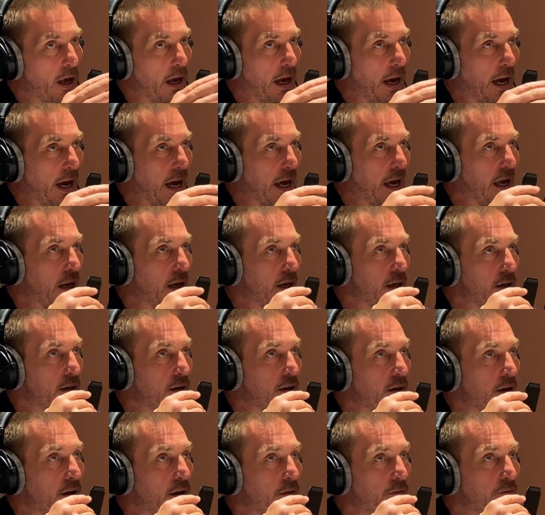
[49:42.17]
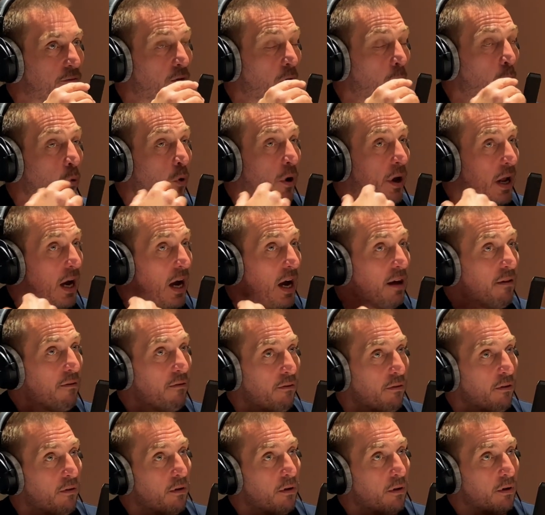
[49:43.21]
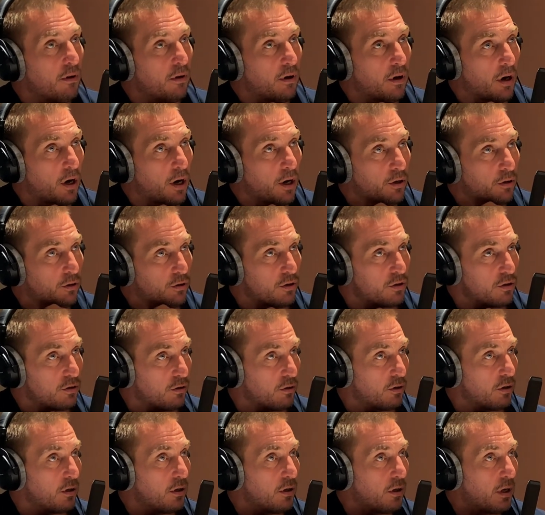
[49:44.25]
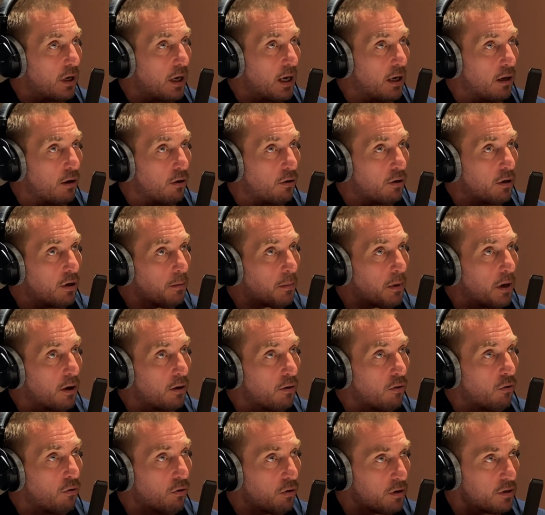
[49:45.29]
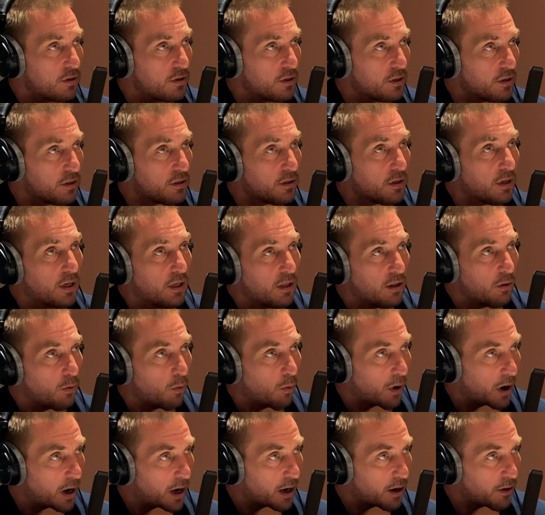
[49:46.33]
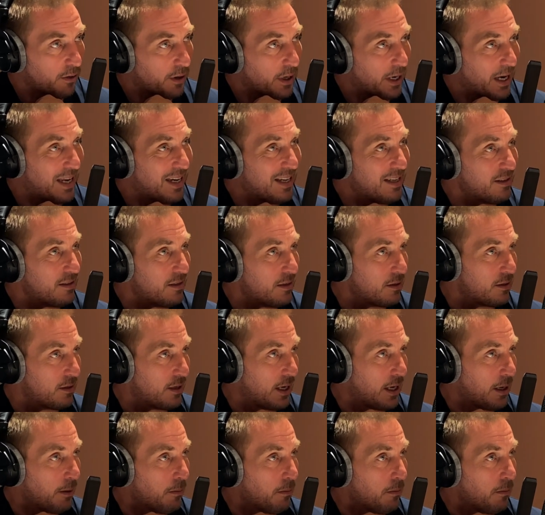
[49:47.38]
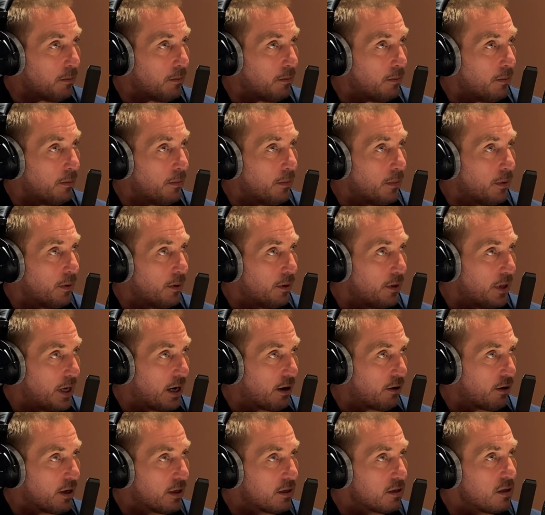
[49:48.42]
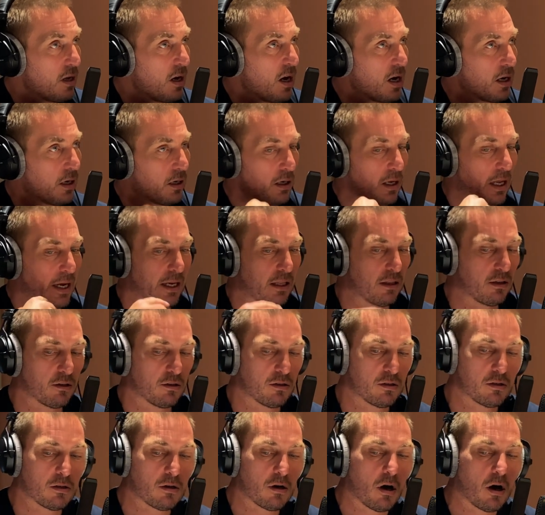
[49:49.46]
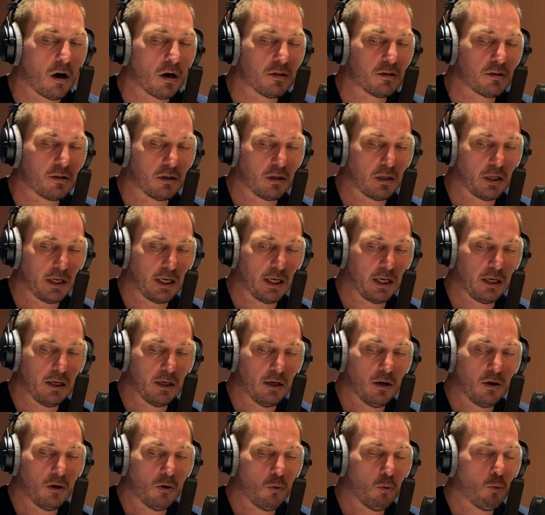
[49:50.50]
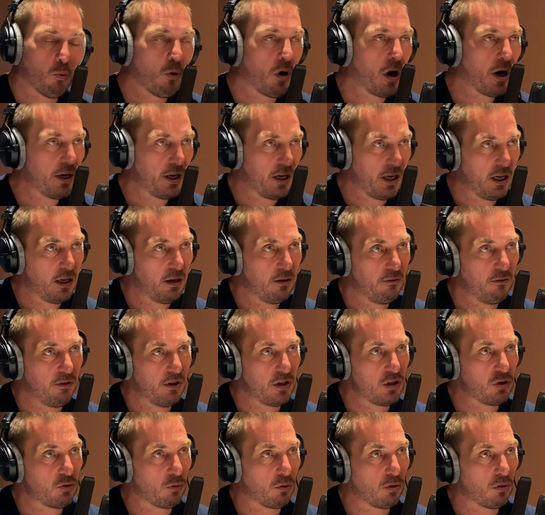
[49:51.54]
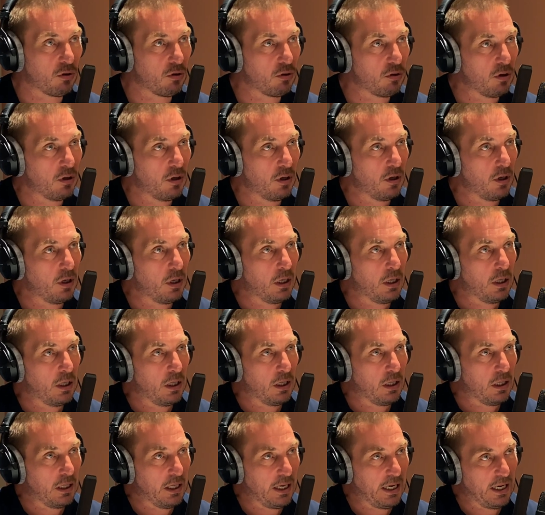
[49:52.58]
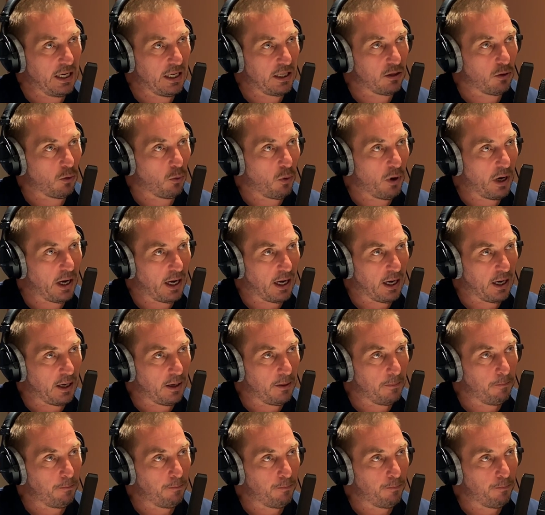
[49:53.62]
And from what I've understood and learned about horses in the wild, it is the same there. It's not like there's constantly one individual leading the way.